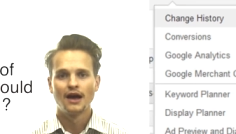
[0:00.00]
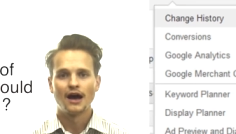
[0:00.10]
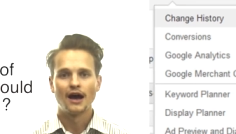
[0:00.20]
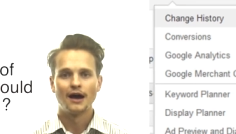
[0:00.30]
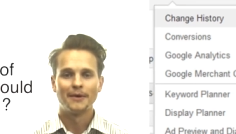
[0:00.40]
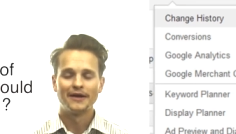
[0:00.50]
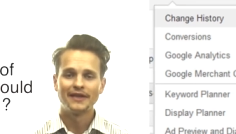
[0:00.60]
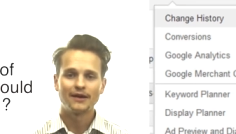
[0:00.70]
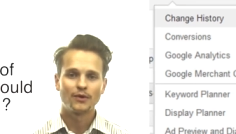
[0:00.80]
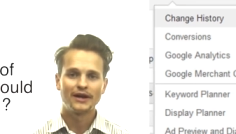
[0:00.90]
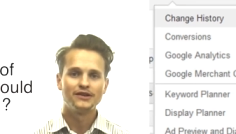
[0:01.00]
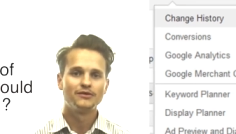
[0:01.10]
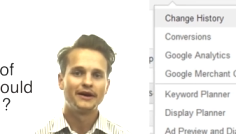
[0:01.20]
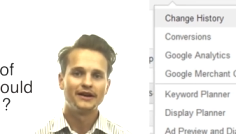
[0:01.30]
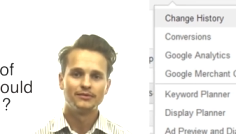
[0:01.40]
and that way
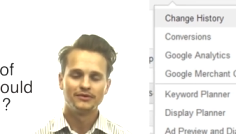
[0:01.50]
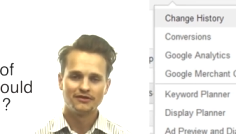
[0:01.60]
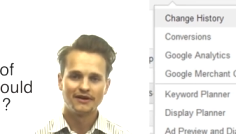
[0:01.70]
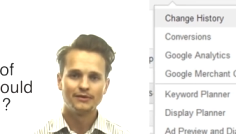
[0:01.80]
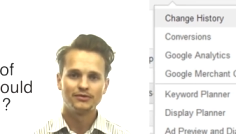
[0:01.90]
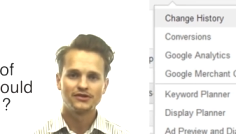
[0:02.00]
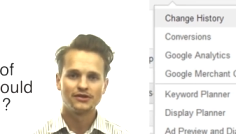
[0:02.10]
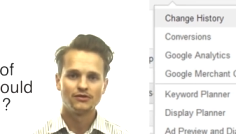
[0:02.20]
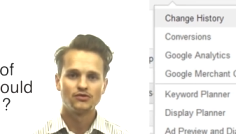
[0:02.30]
you're able to